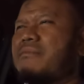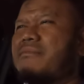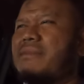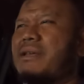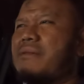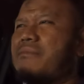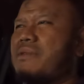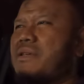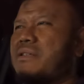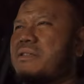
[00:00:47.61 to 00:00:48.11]

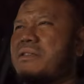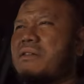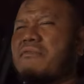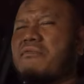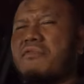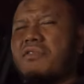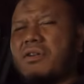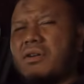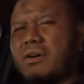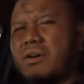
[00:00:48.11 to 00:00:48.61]
maybe
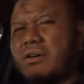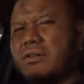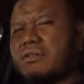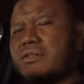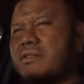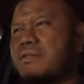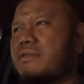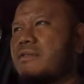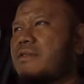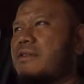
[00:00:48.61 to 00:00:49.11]
some
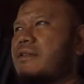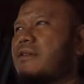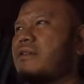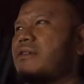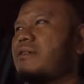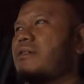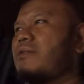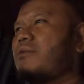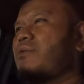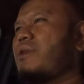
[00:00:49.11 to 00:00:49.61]
vlogs
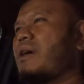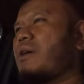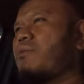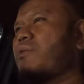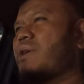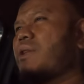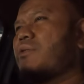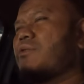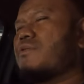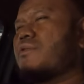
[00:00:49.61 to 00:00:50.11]
where I
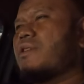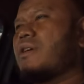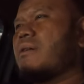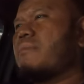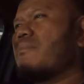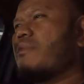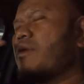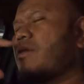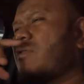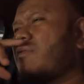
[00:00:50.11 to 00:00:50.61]
went to
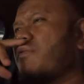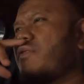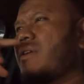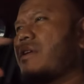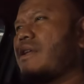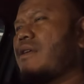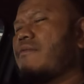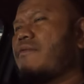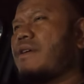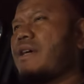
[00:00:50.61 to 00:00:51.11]
Singapore for
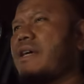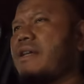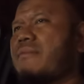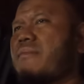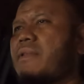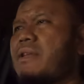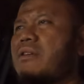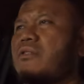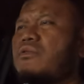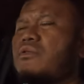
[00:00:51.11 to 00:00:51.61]
an
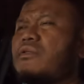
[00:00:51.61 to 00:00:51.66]
event.